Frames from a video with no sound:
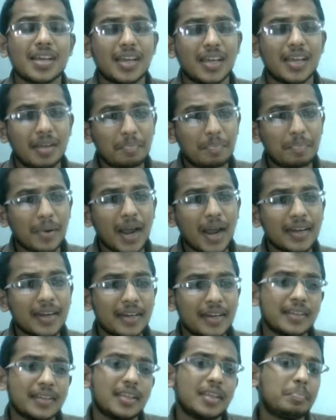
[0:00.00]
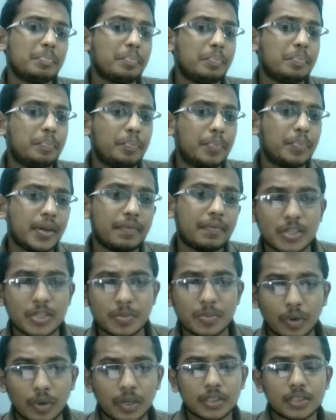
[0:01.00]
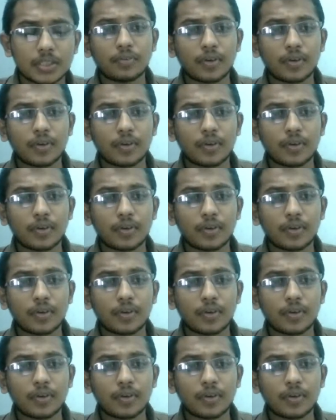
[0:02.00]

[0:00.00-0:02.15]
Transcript: implied in the previous point.